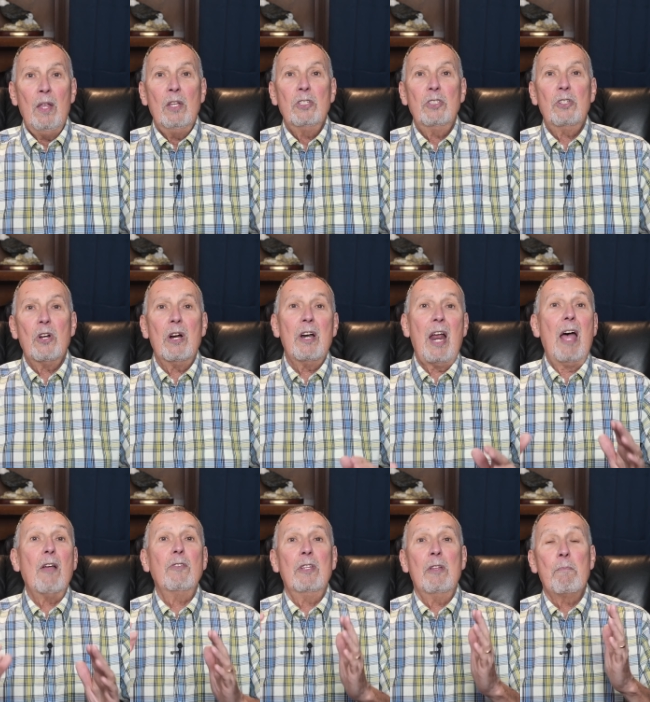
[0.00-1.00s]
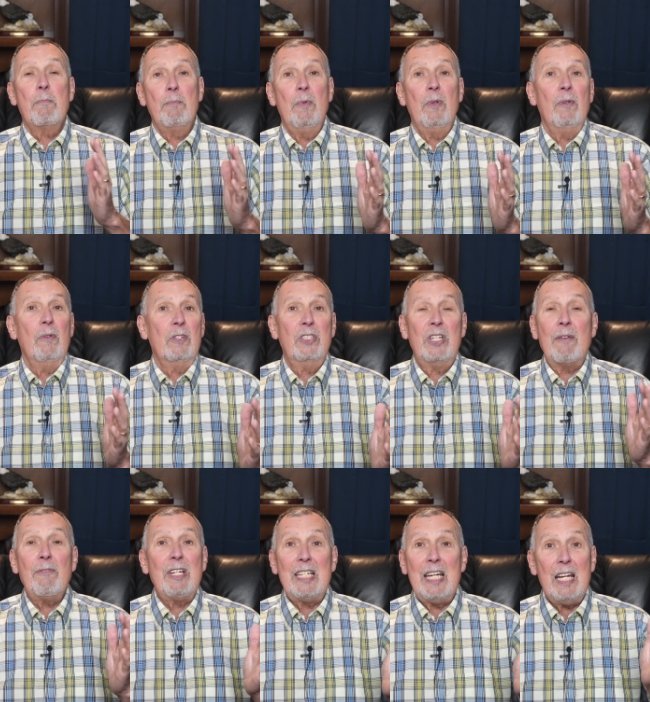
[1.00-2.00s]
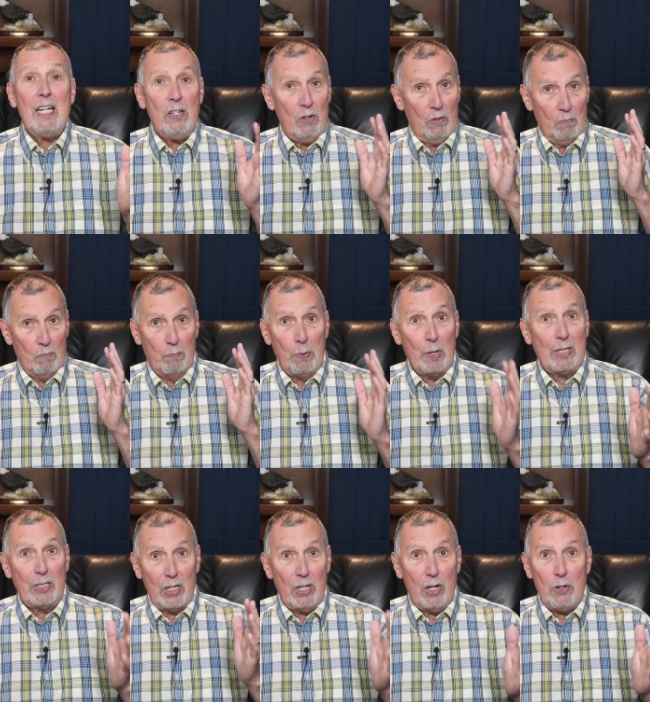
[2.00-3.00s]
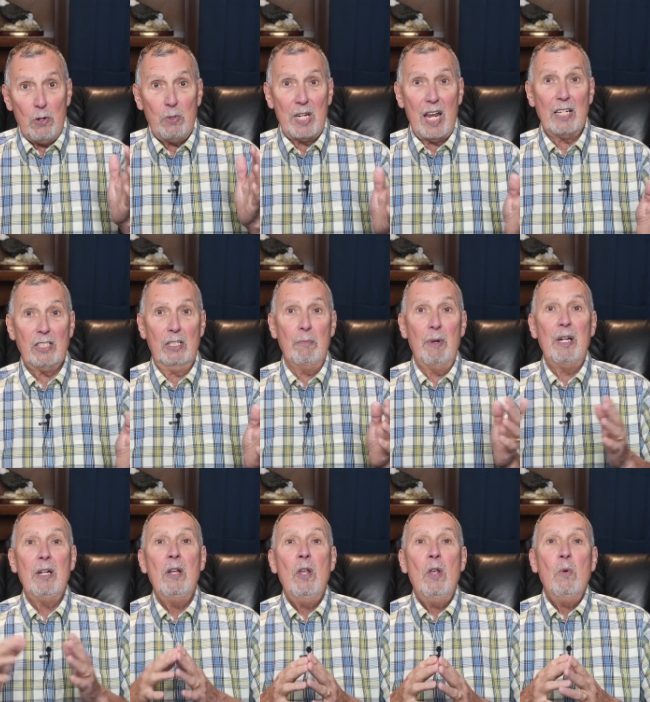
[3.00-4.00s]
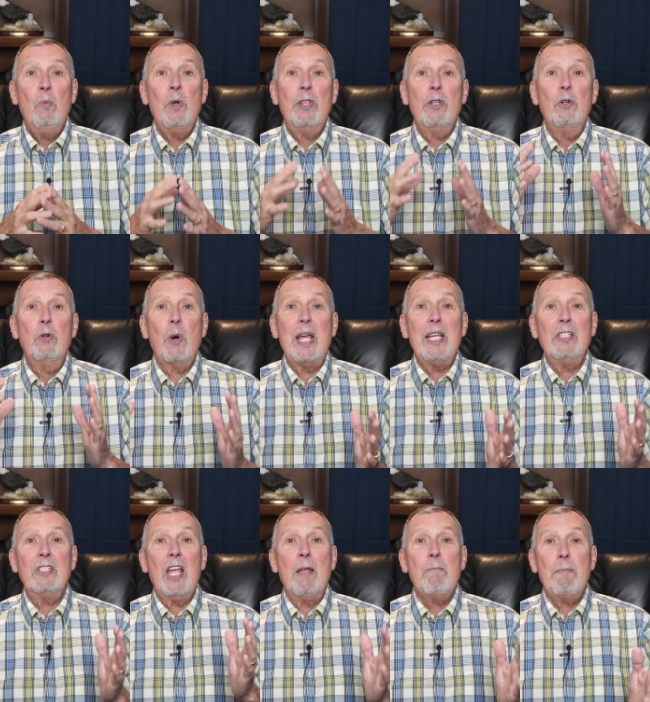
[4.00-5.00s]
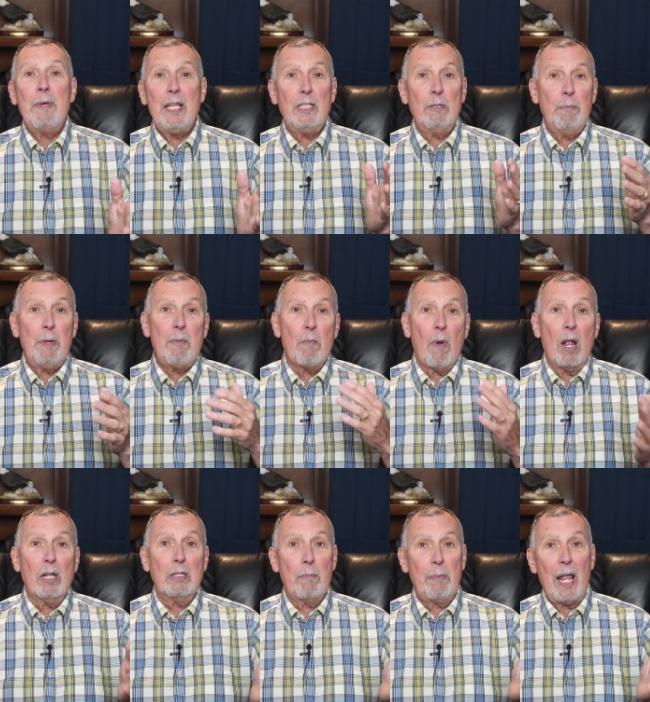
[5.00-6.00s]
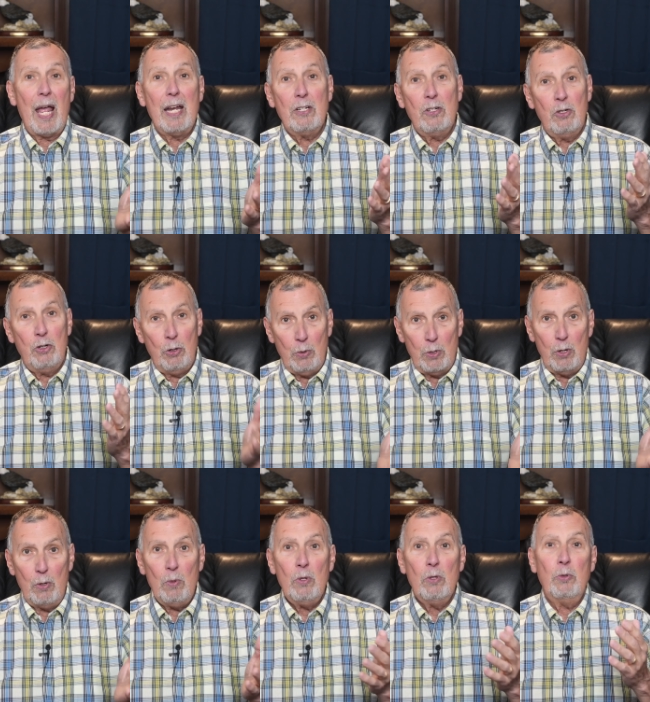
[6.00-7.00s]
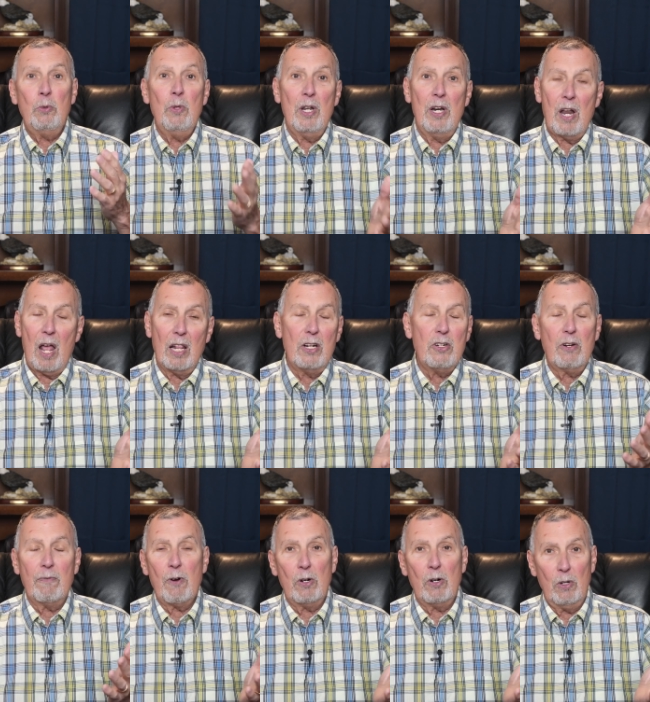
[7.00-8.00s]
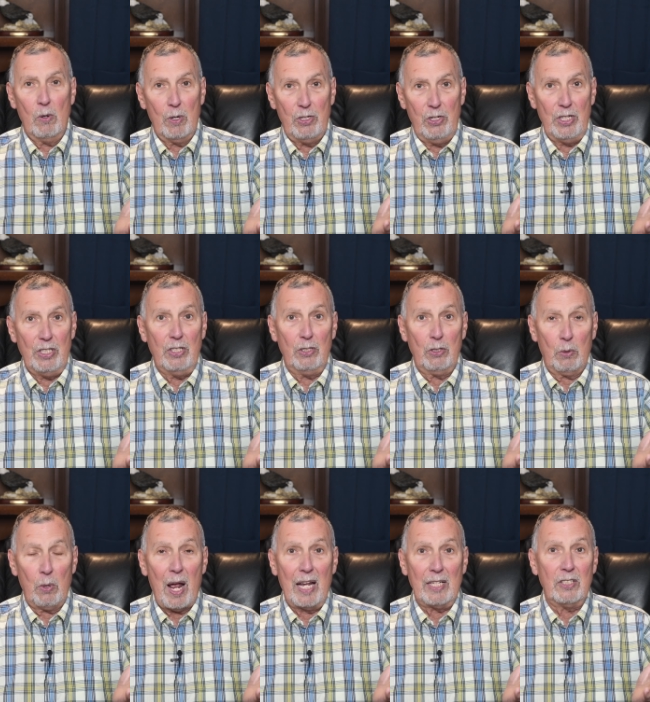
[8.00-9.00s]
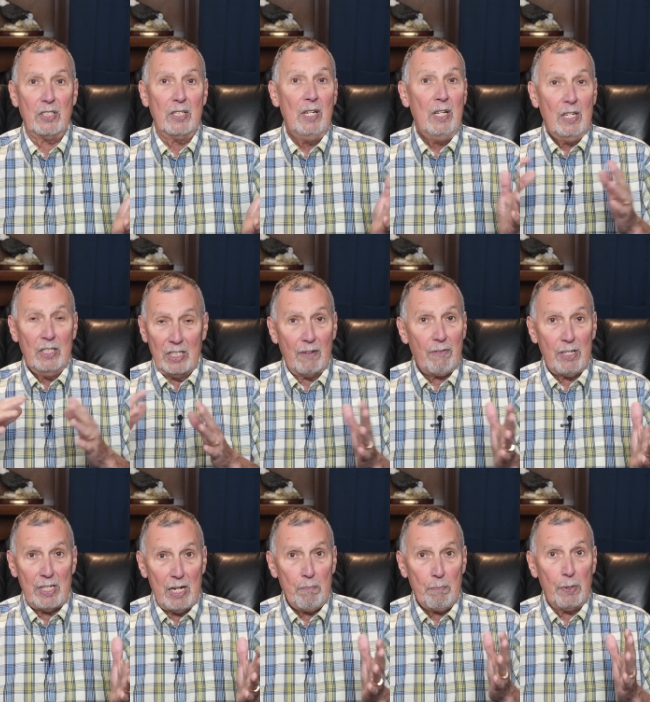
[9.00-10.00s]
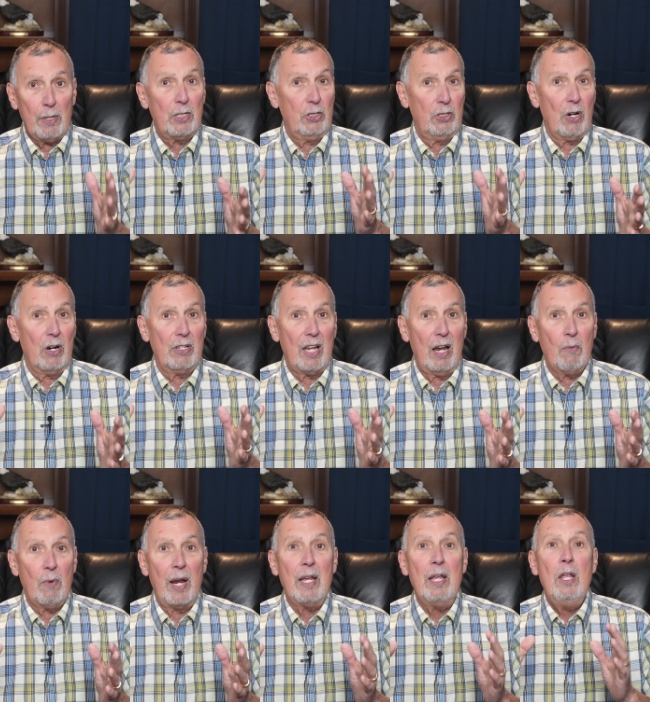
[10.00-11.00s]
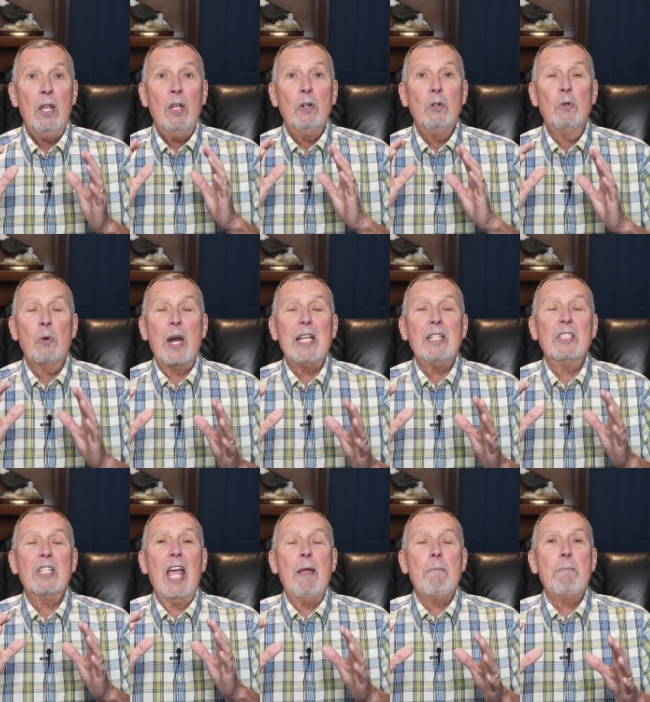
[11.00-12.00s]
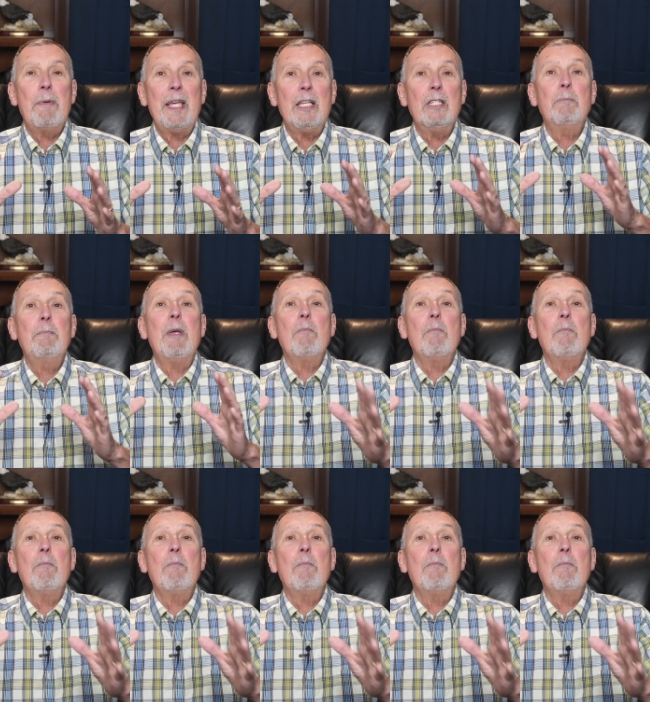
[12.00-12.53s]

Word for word: start out the 17 books in the New Testament with grace and peace be multiplied to you through the knowledge of our Lord Jesus Christ. 17 books start that way. Grace and peace be